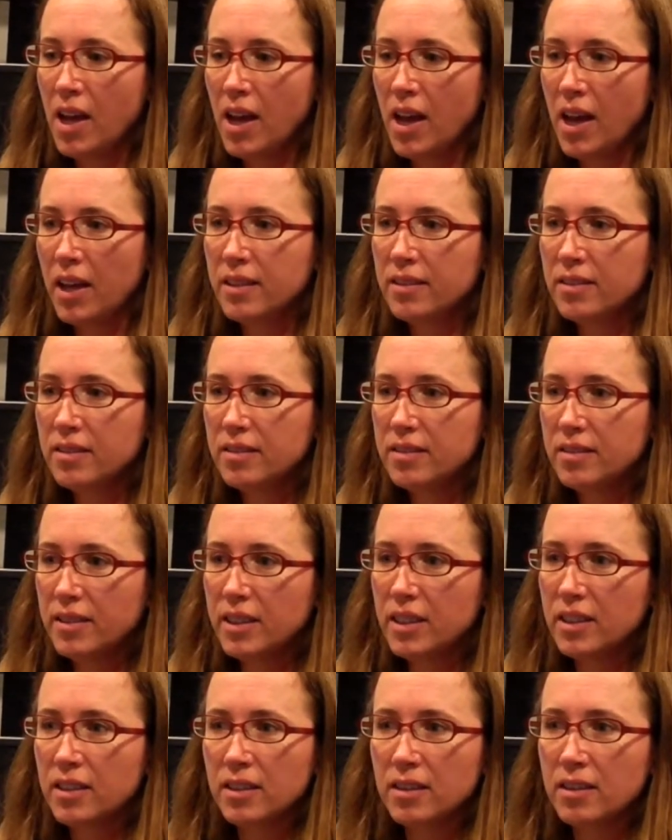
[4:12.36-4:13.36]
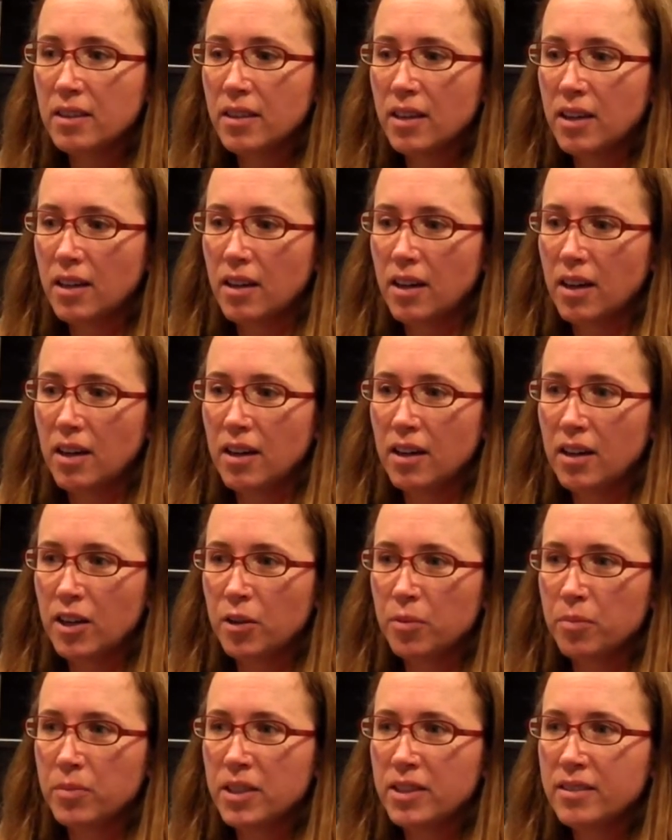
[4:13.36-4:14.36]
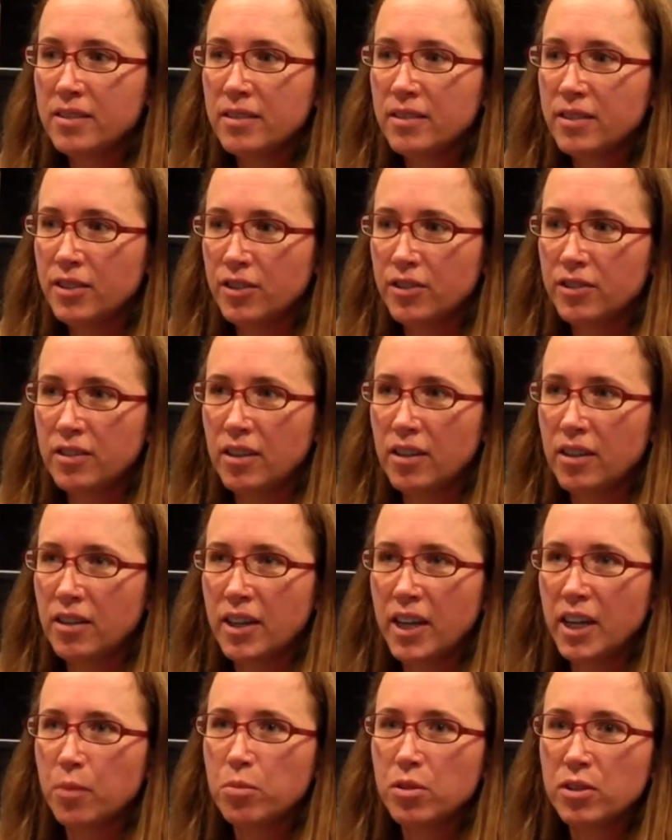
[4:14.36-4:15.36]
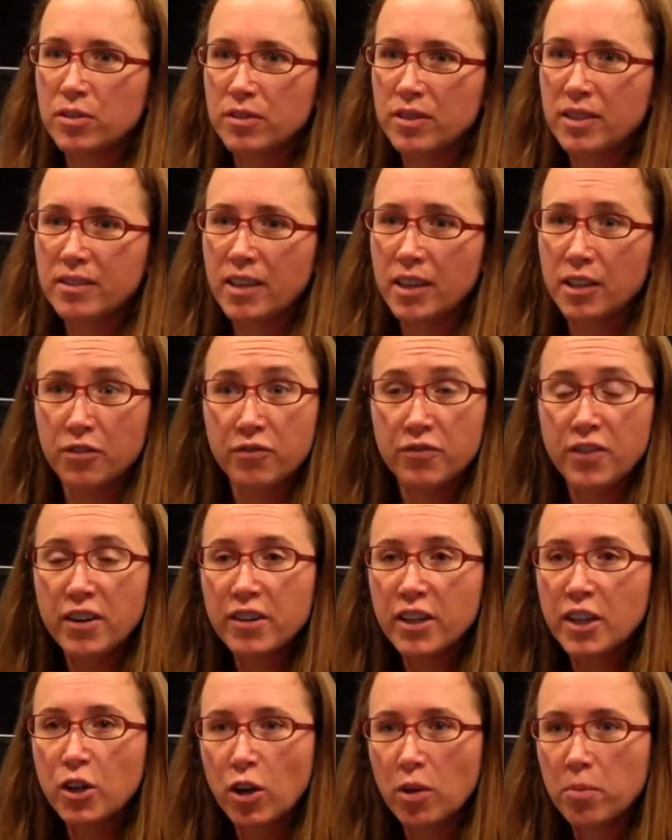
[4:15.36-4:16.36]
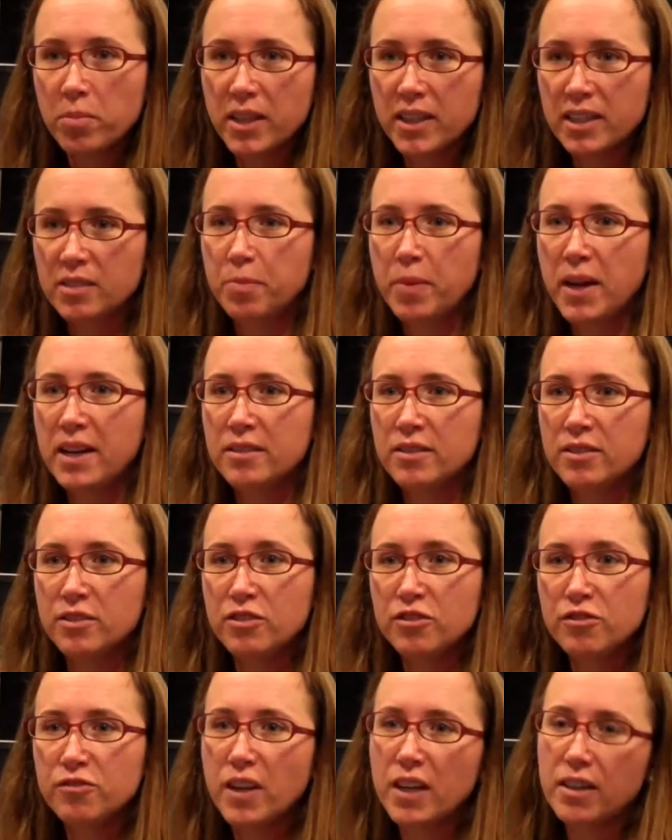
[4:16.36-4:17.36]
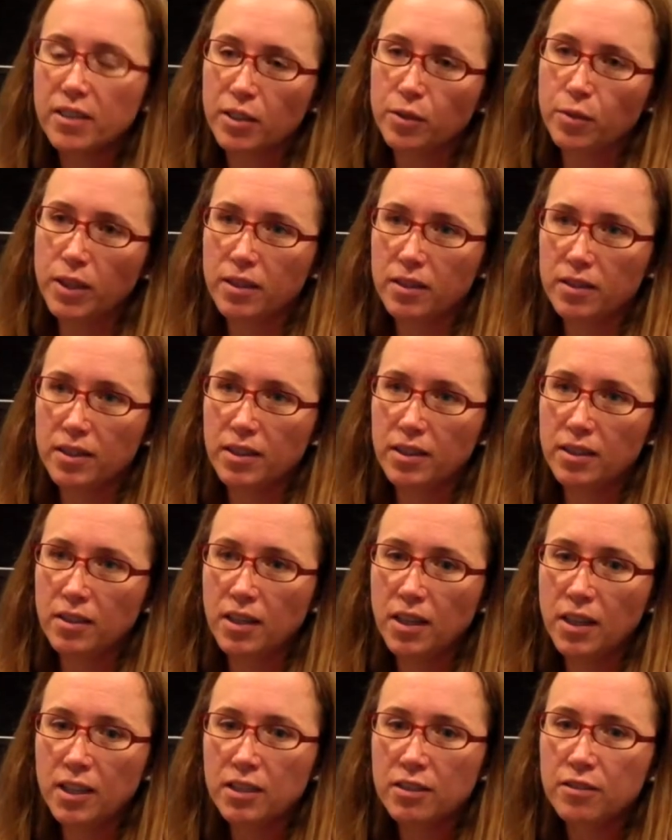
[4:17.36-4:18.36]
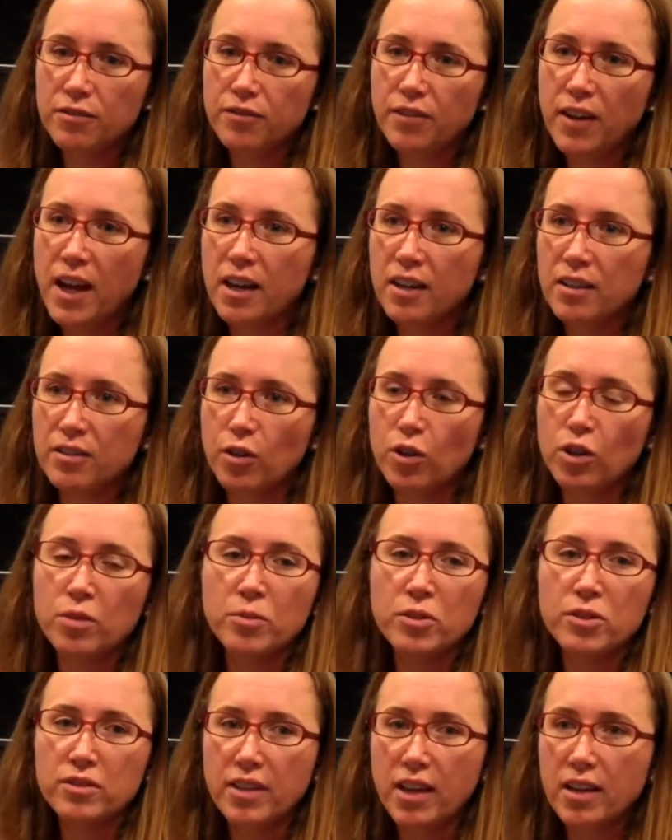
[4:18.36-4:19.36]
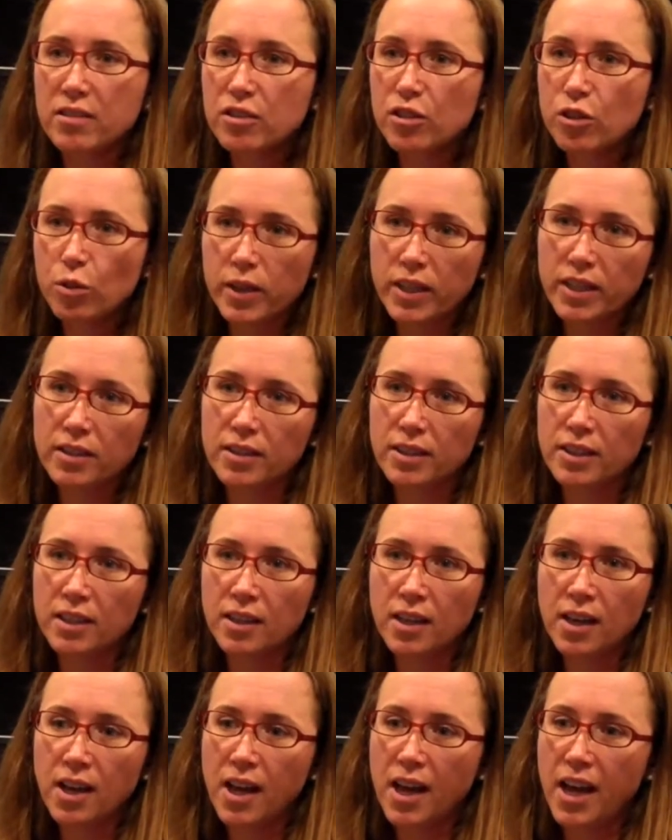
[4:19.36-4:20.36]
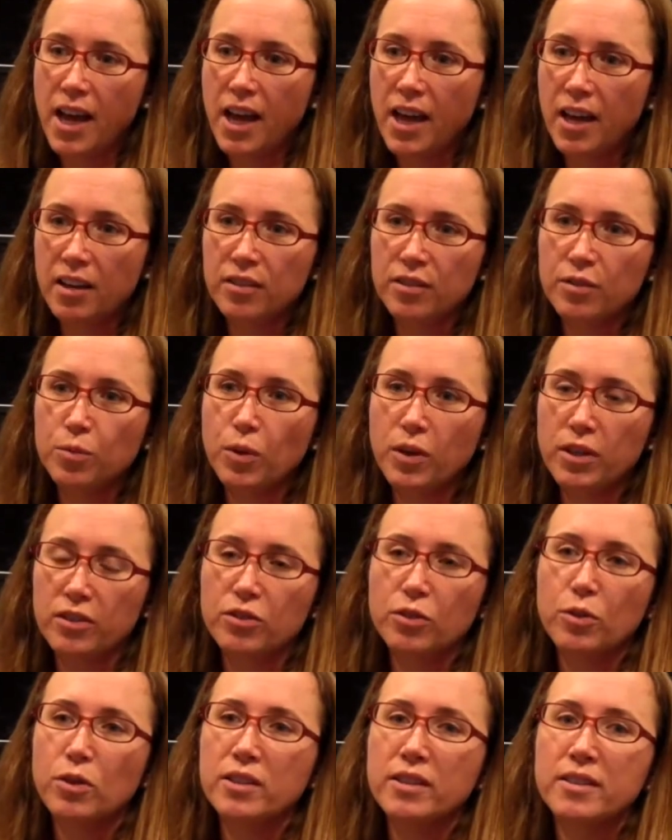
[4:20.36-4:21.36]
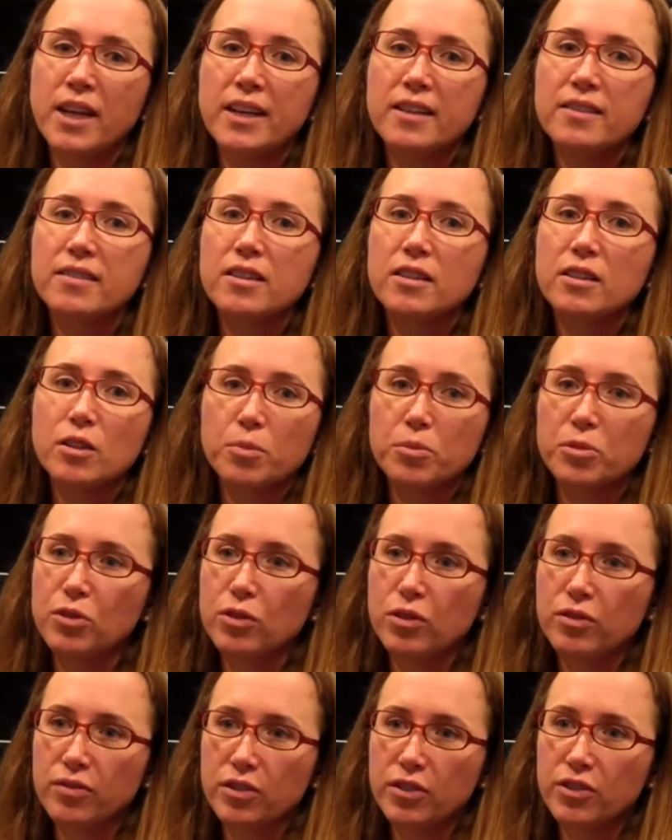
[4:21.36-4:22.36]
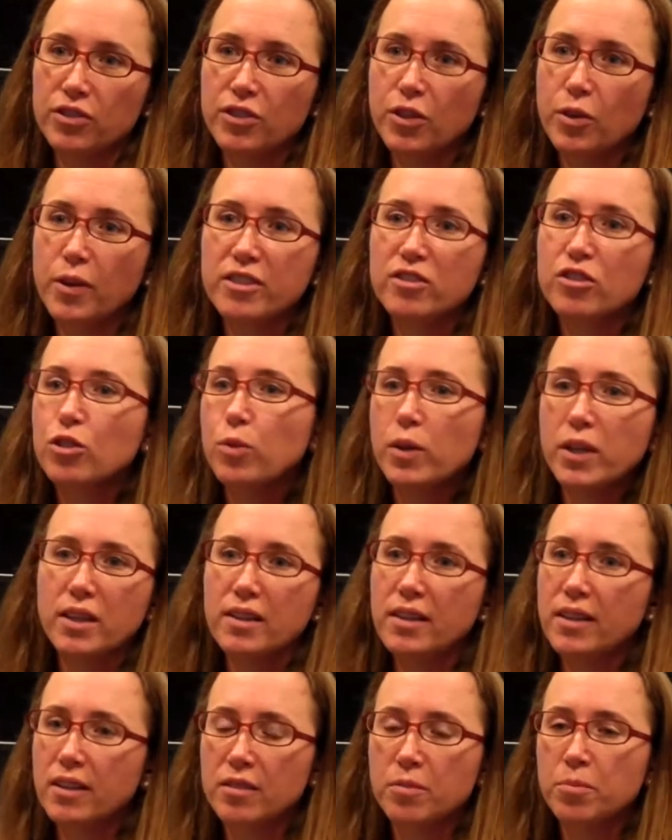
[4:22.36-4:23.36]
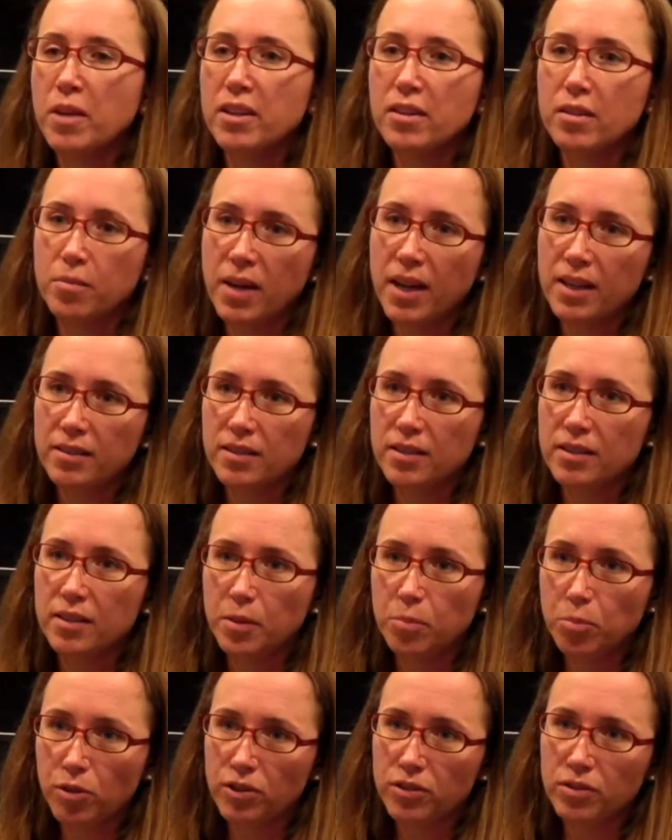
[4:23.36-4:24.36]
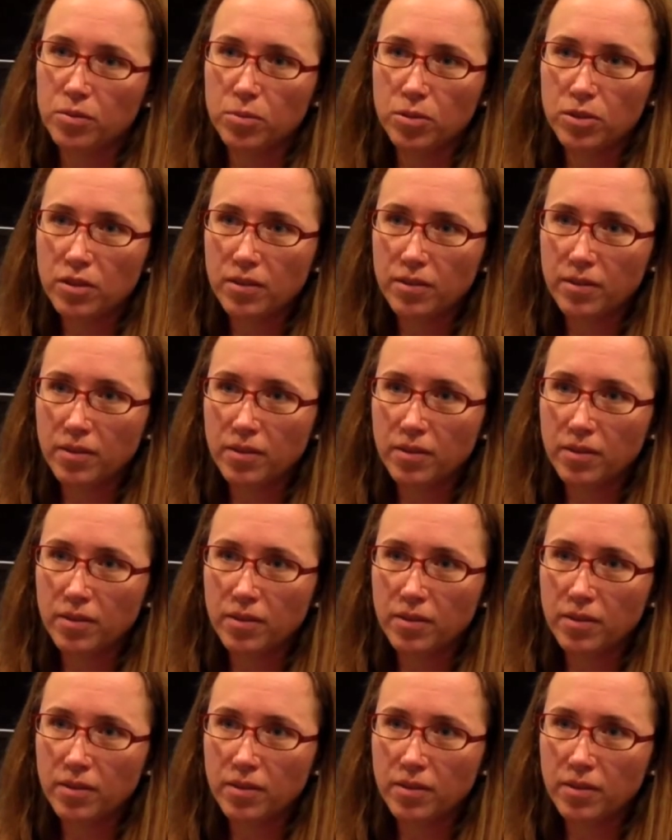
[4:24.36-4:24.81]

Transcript: And still, listeners are able to detect very complex patterns very quickly. In fact, almost as quickly as what is called an ideal observer, so as quickly as mathematically possible.